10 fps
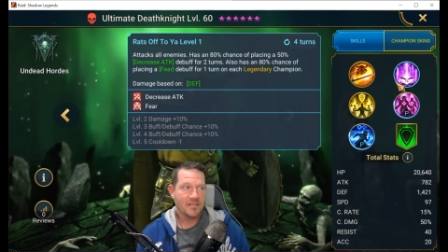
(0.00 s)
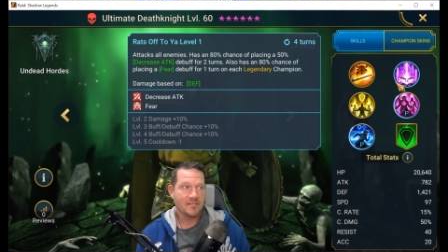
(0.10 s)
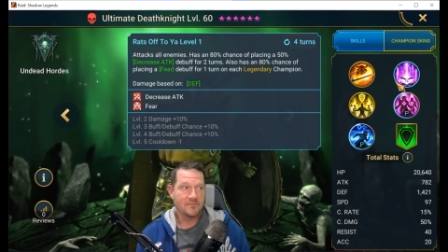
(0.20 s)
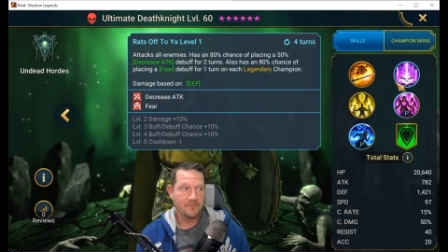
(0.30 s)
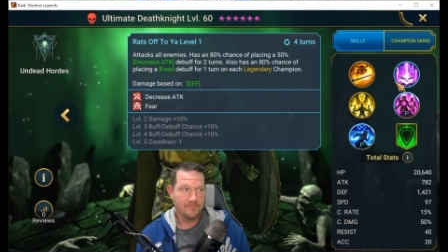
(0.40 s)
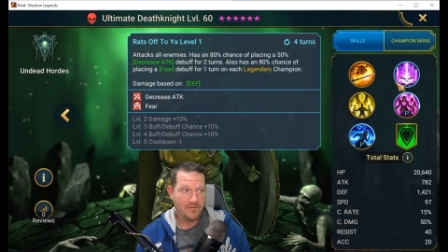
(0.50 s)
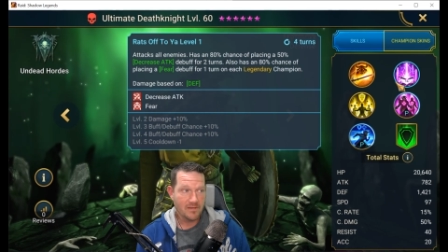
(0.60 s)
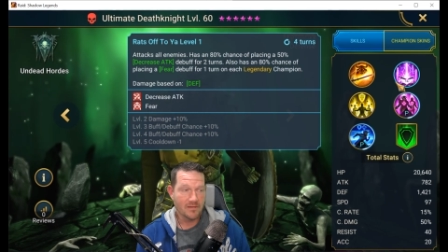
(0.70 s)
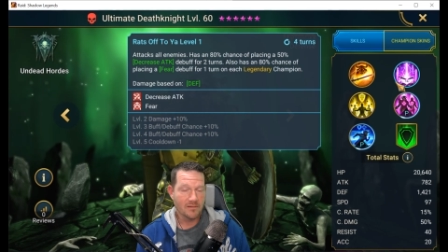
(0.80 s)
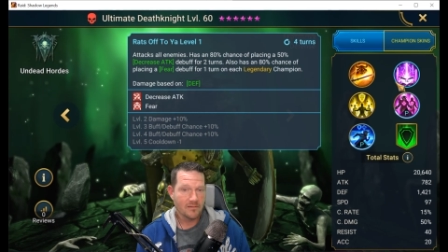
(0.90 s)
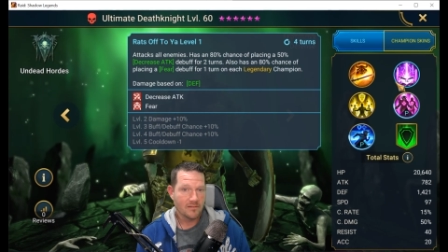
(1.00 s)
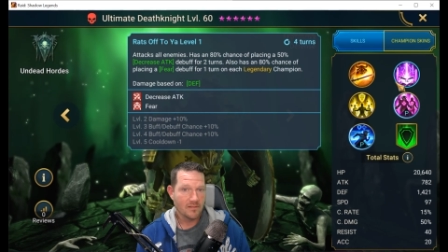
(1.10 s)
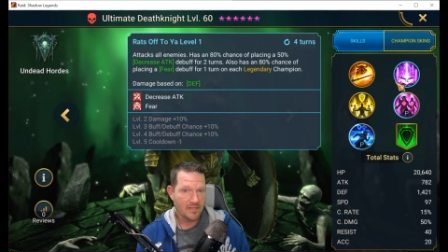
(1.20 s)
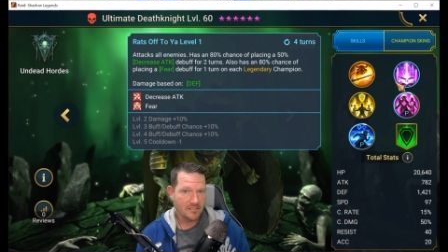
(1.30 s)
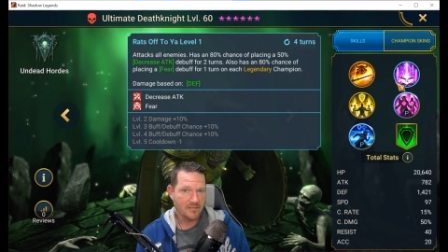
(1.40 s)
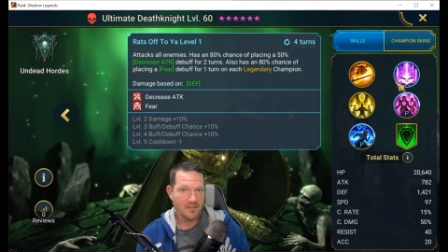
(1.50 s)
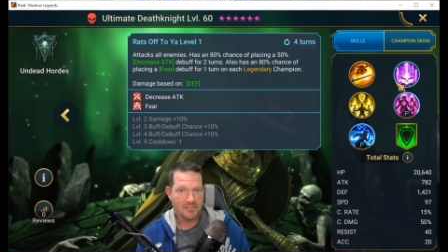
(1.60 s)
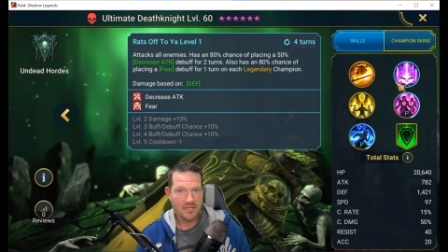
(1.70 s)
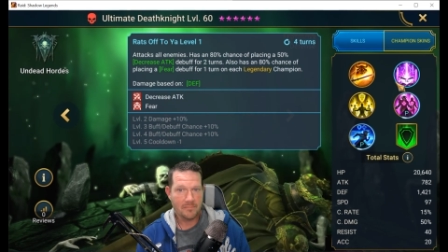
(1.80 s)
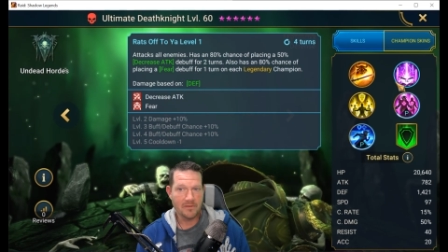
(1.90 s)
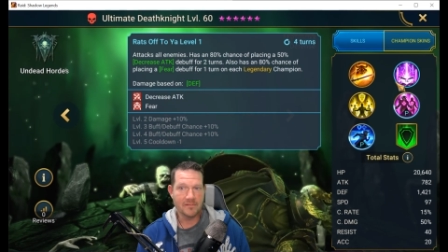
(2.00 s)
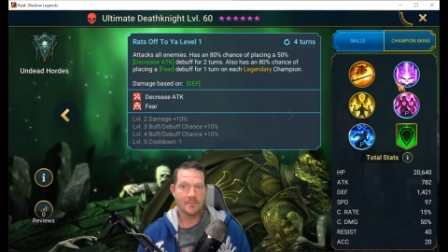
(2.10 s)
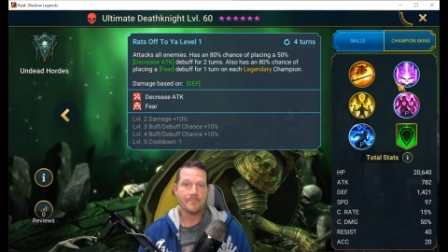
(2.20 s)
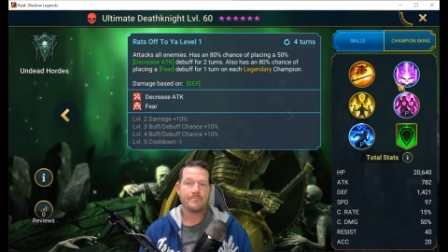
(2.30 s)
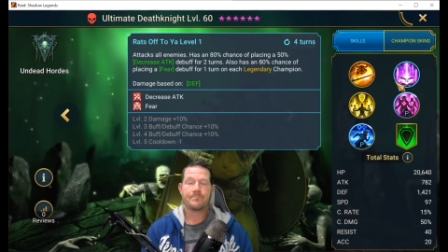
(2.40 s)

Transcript: chance to fear legendary champions